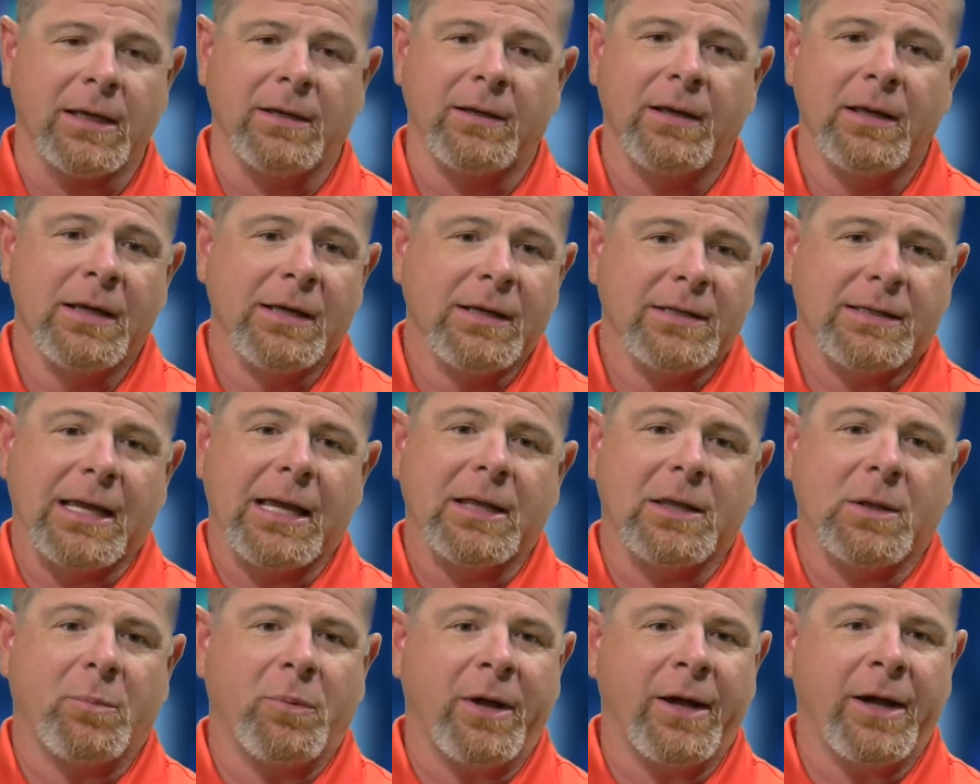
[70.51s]
And to get
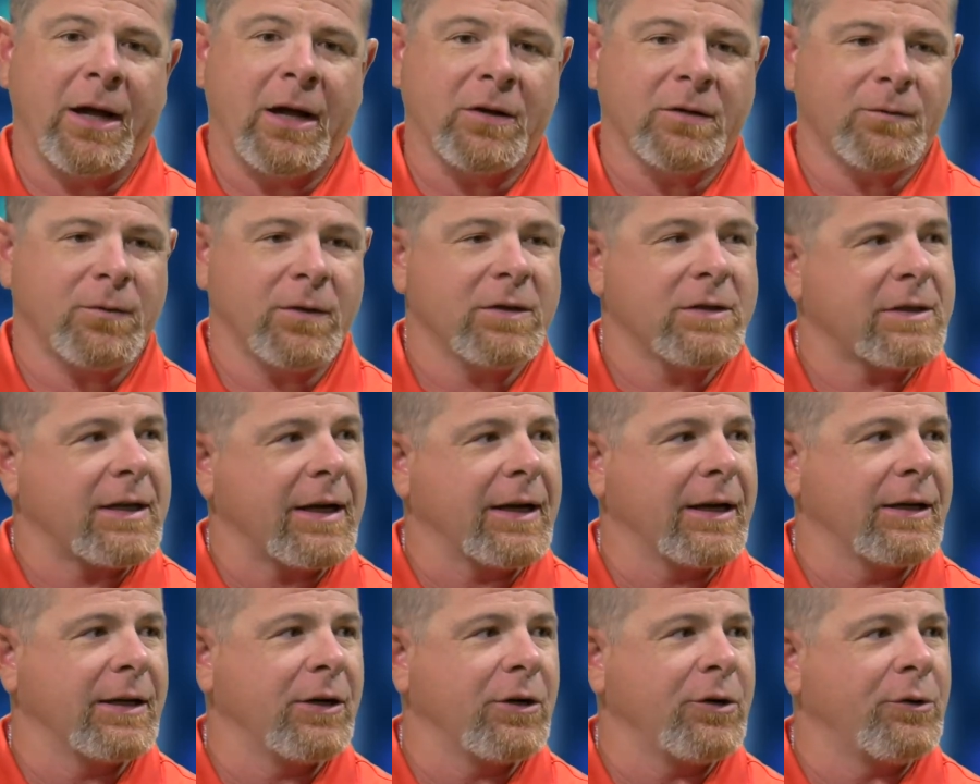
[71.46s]
in the playoffs for the
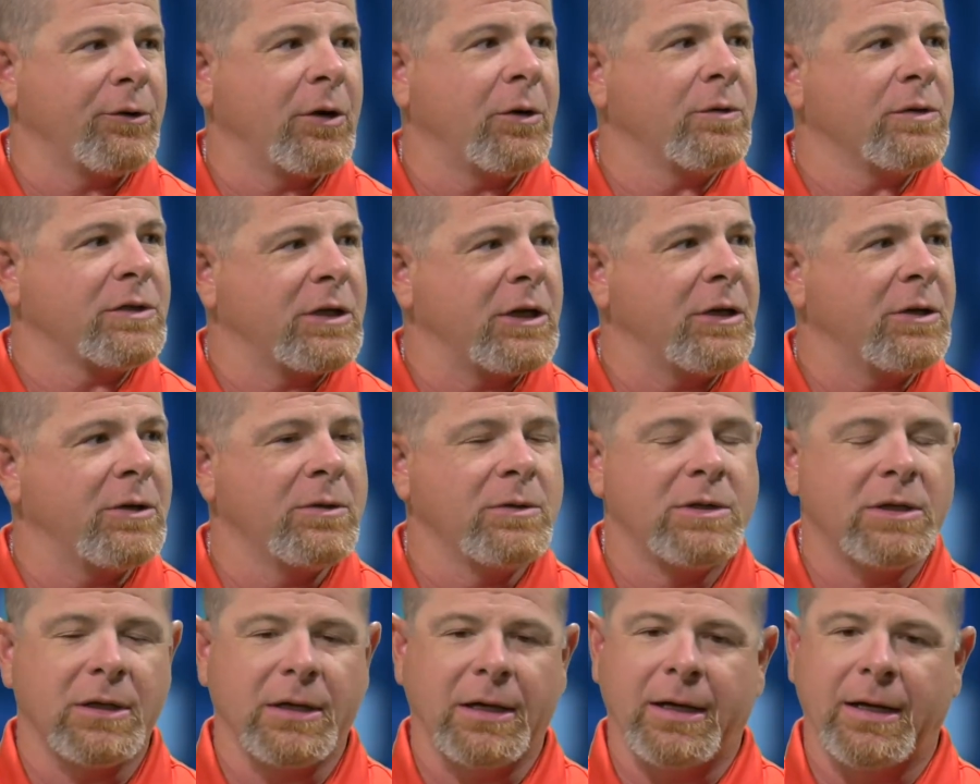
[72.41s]
second year in a row was
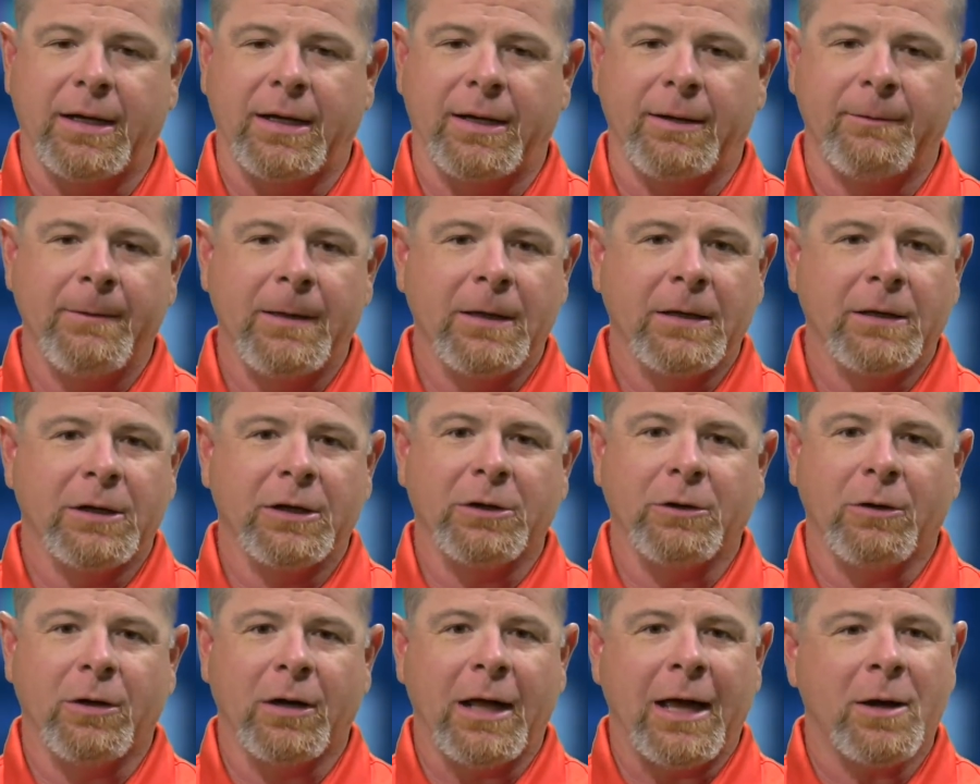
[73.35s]
huge. You
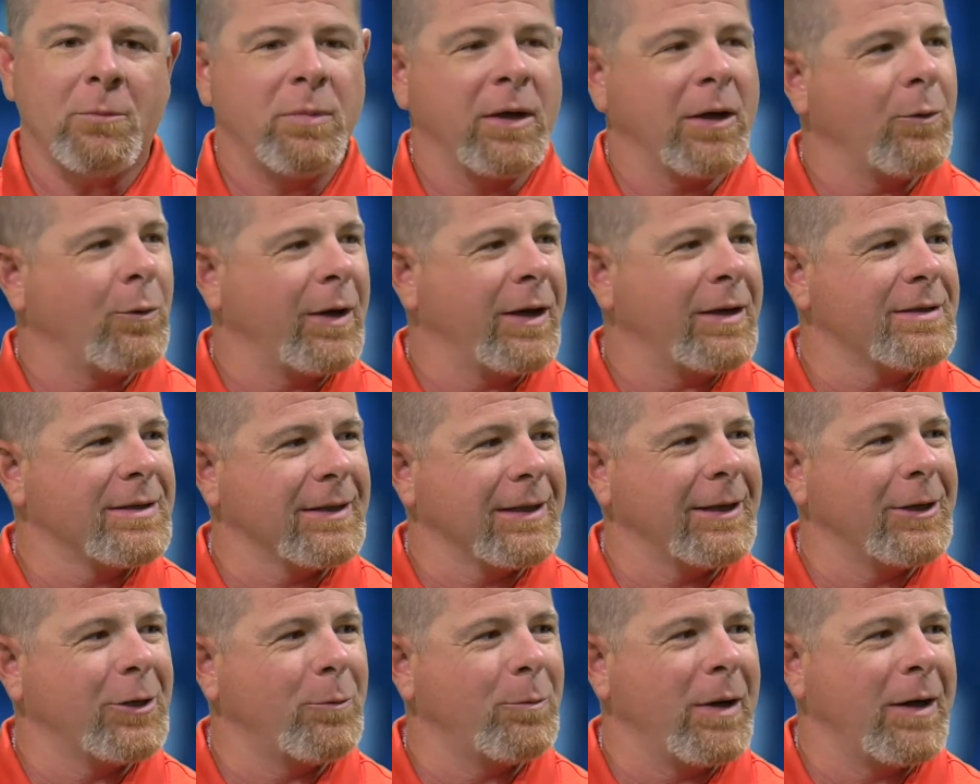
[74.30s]
know, a lot of big wins at
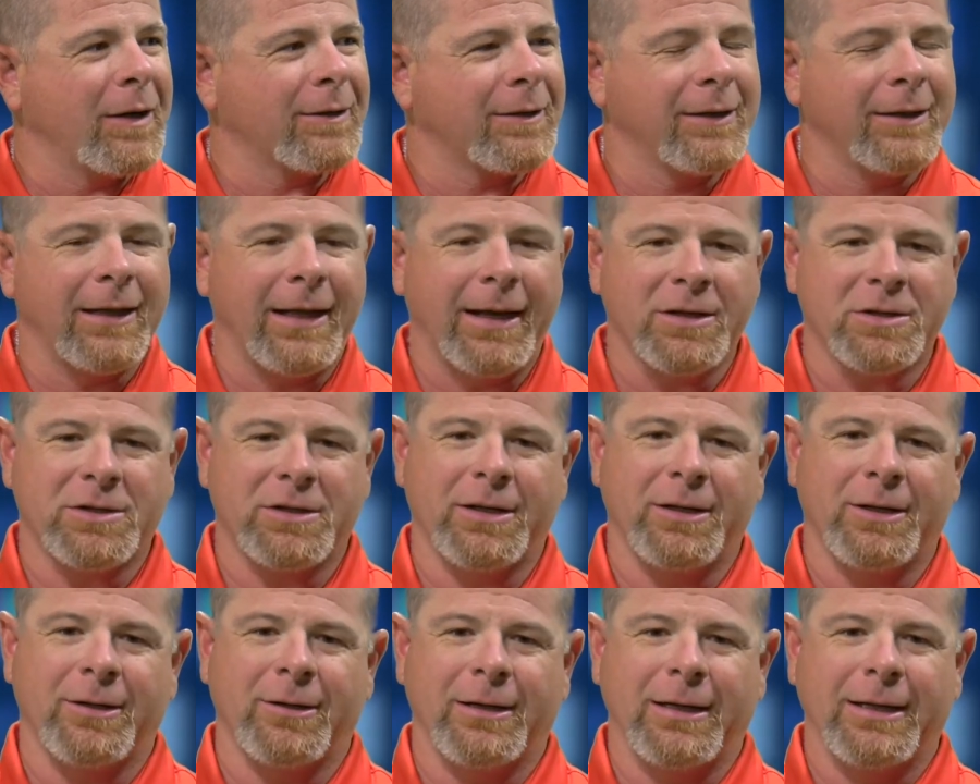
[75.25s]
Leo Buckley last
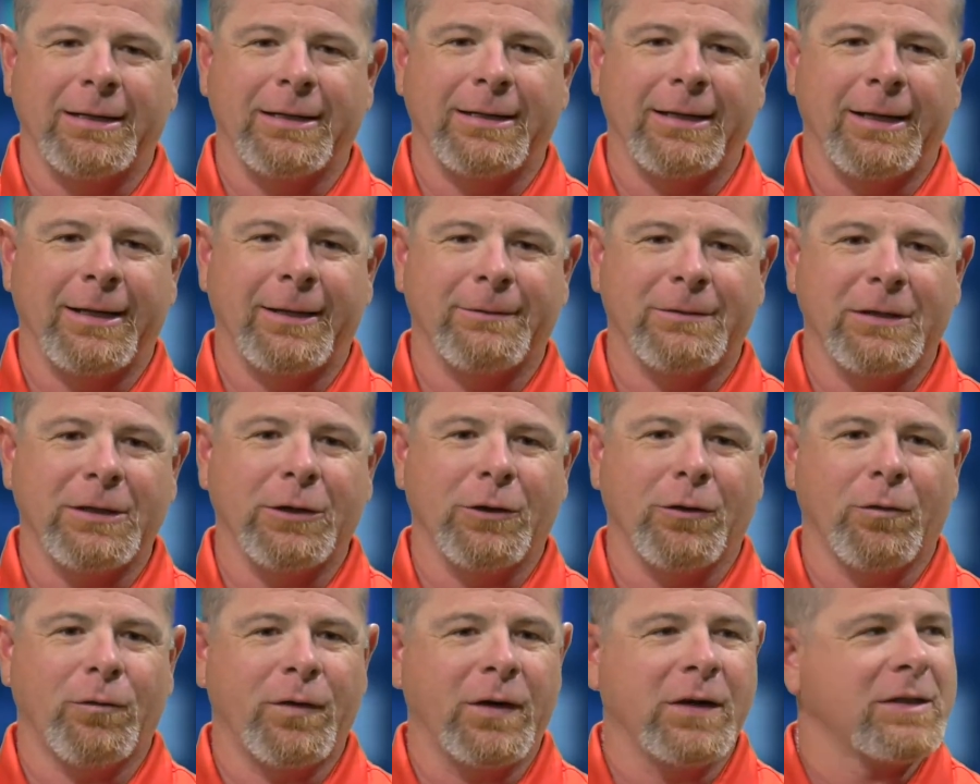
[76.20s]
year, and you
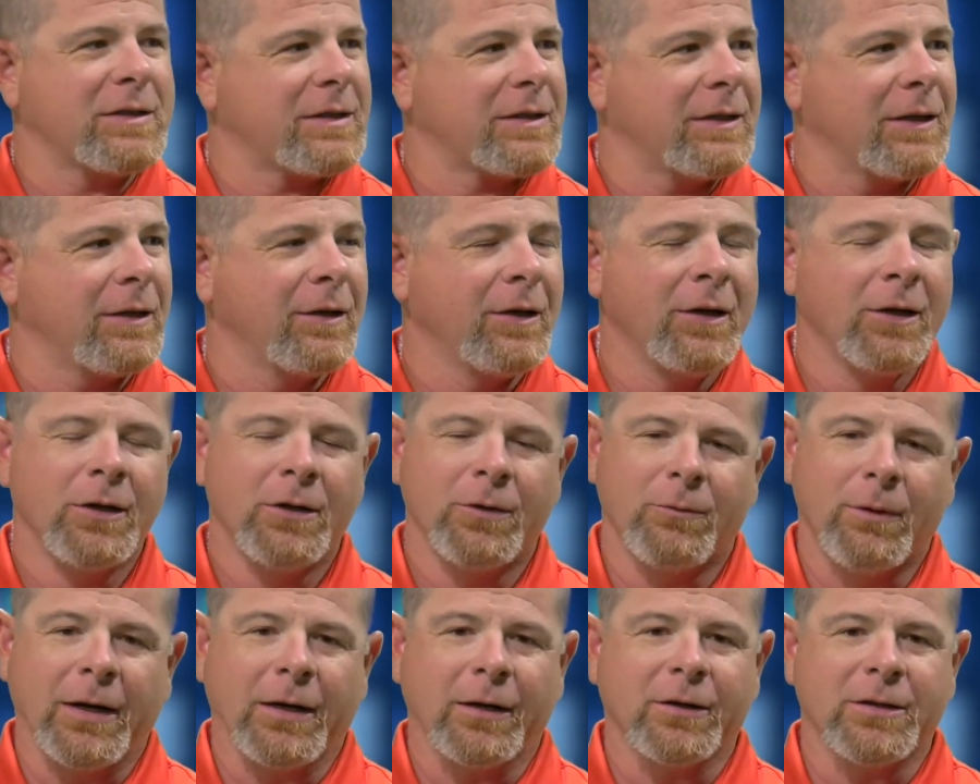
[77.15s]
know, finished the
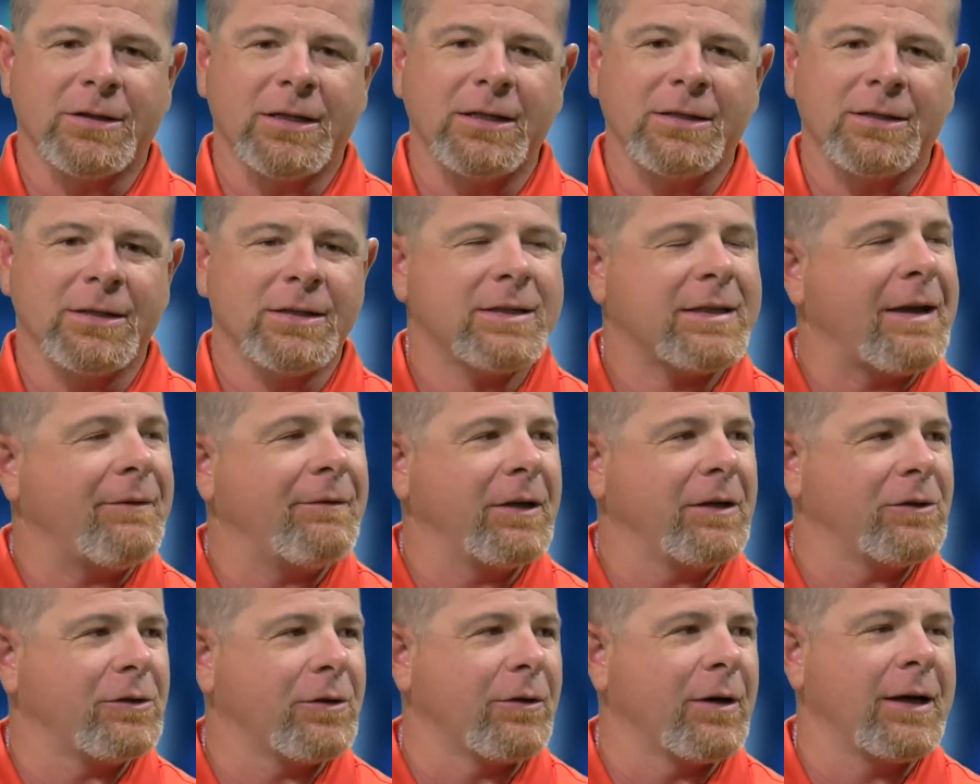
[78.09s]
regular season
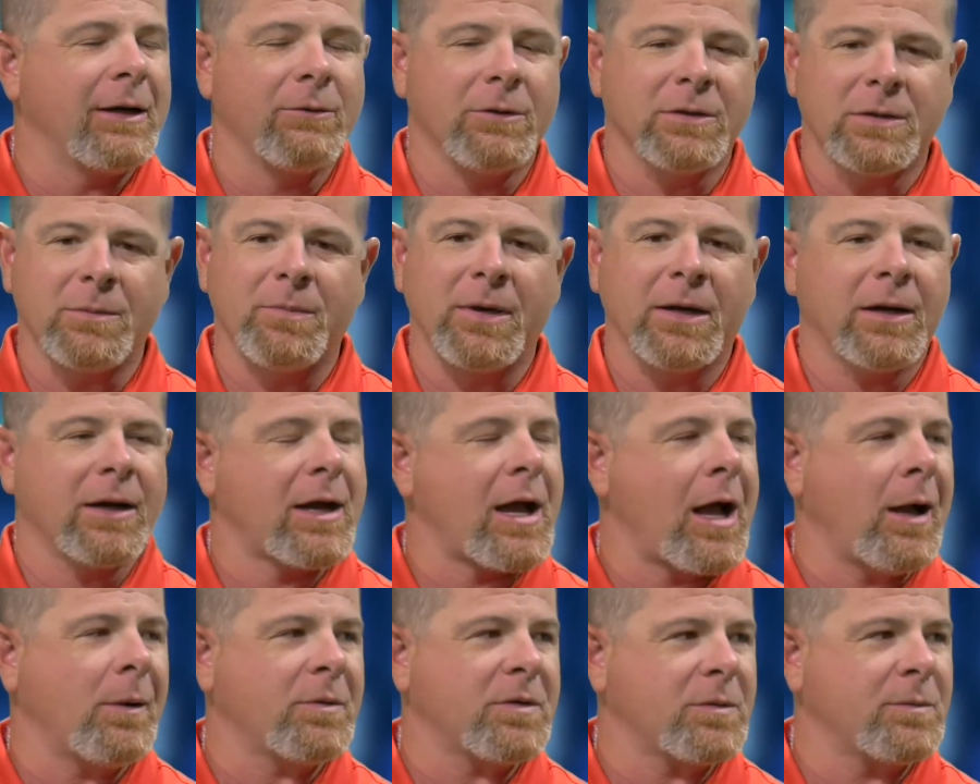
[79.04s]
7-3 was a big
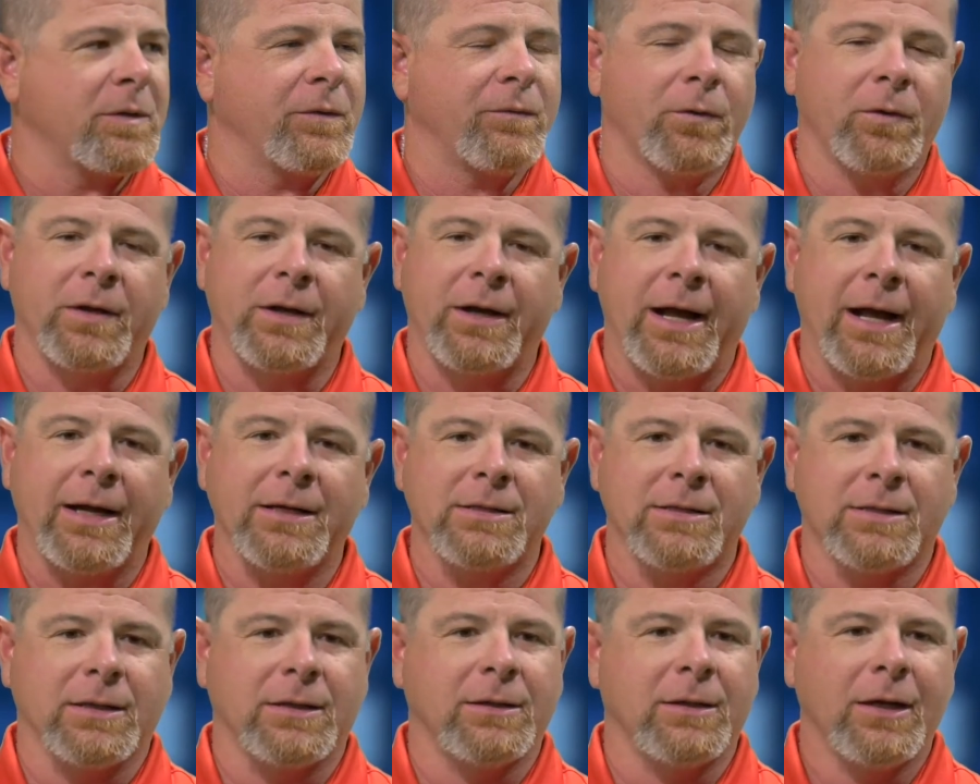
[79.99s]
accomplishment for the
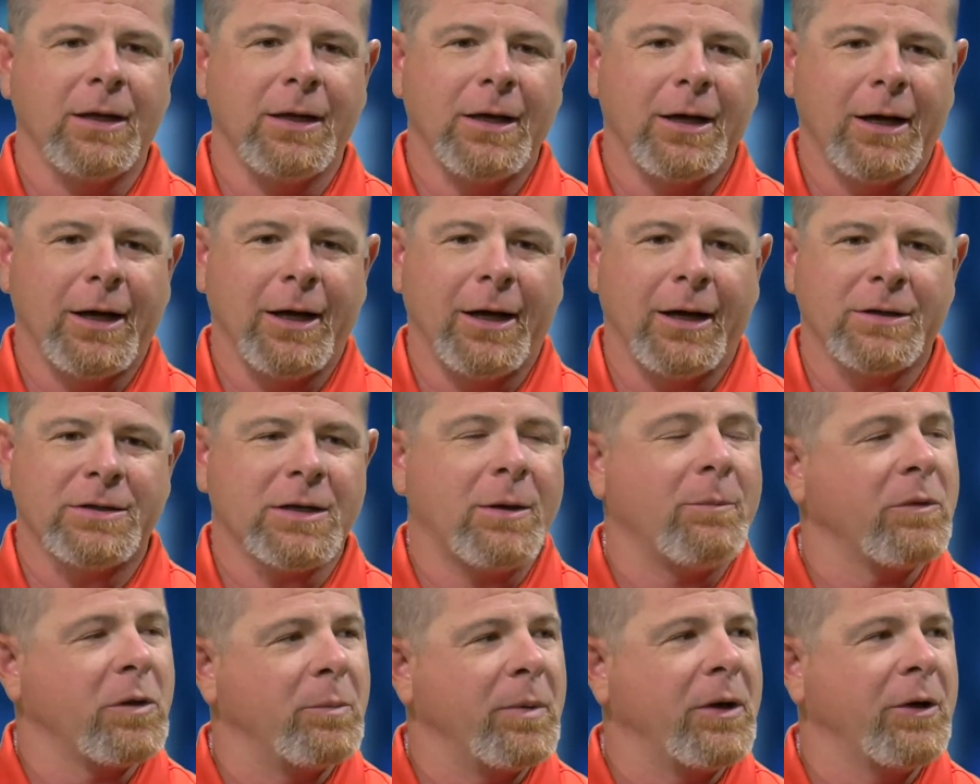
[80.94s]
Knights, and
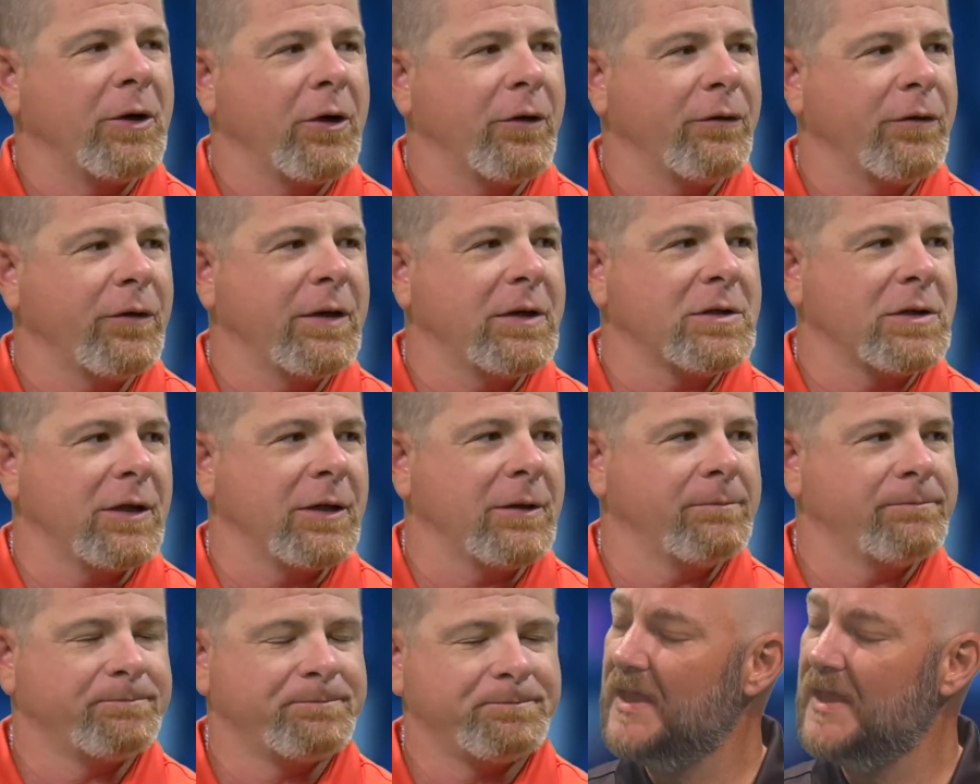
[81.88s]
something to build on for this year.